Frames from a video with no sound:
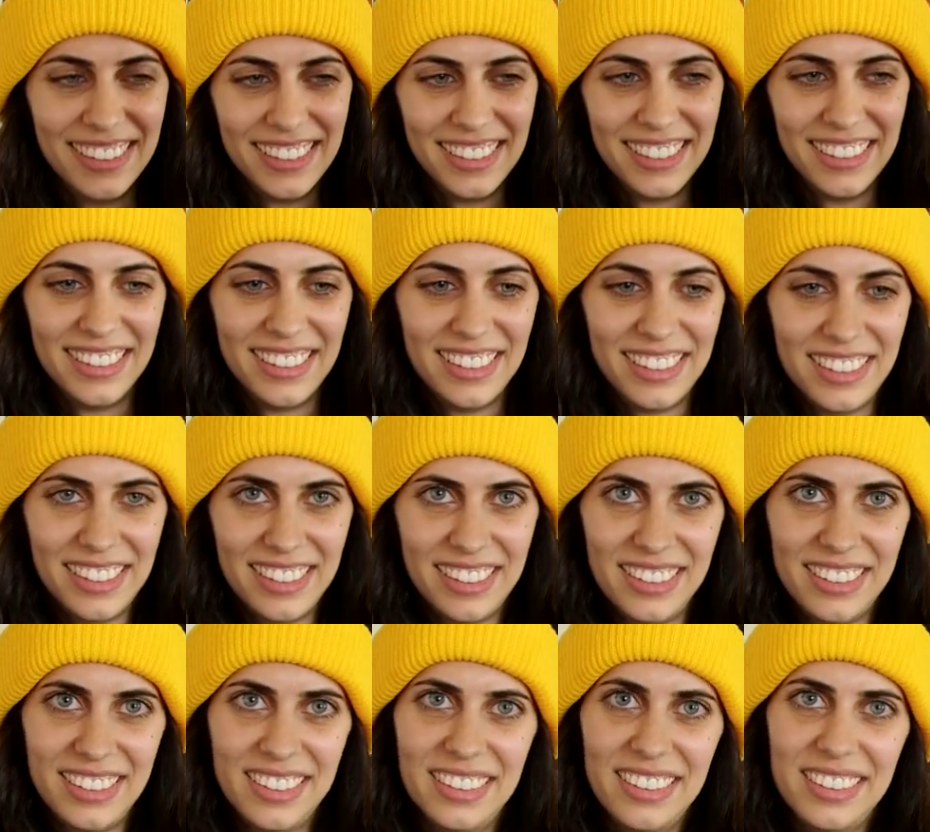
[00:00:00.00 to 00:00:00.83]

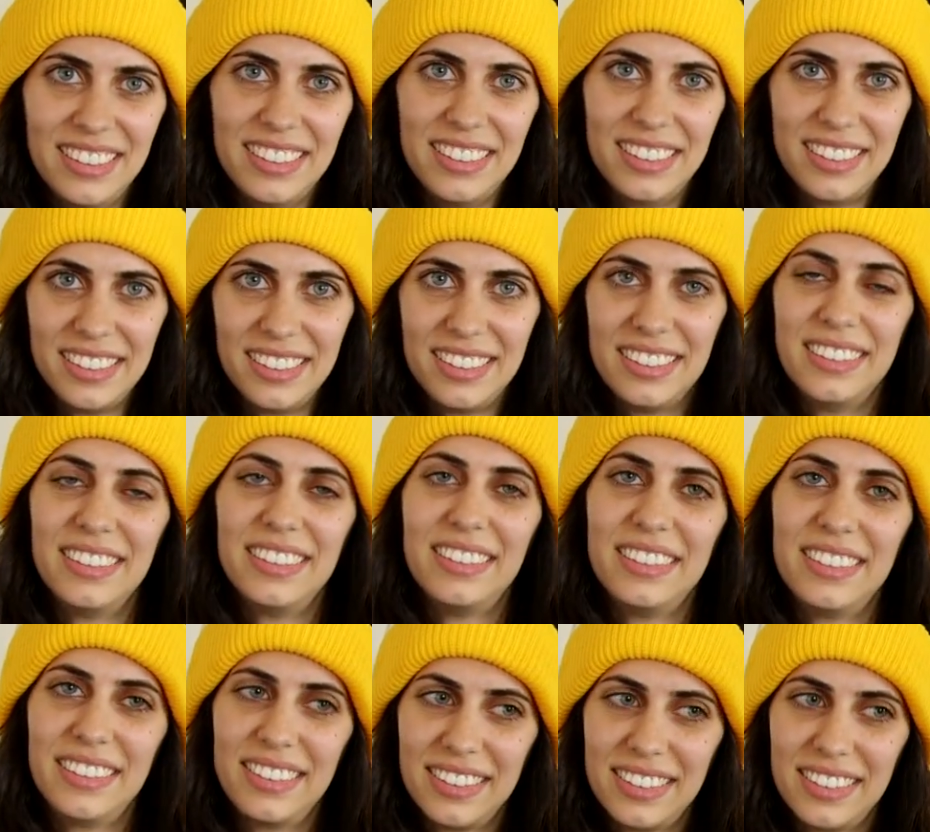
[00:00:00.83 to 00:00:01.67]

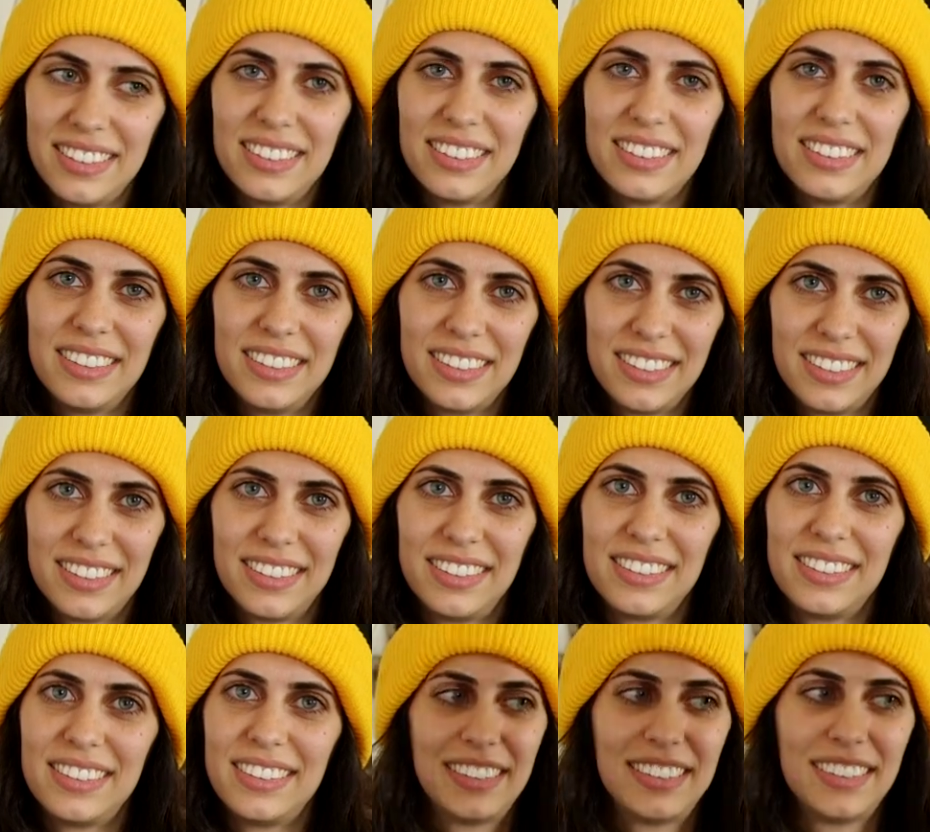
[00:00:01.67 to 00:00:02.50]

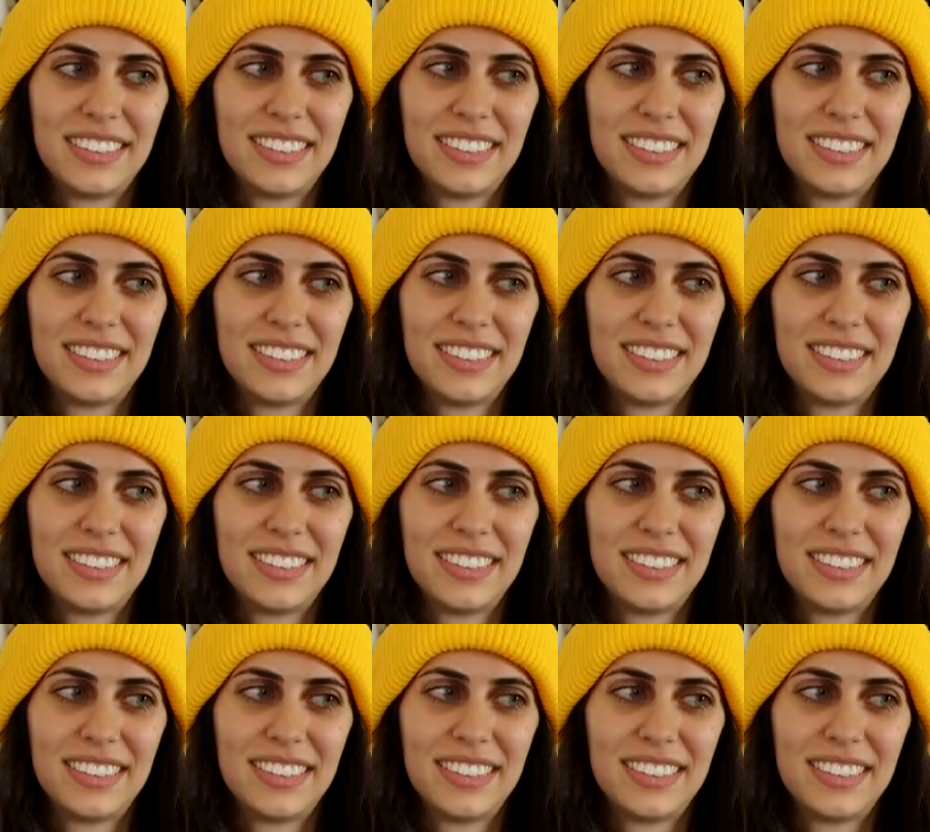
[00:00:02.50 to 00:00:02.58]
[no speech]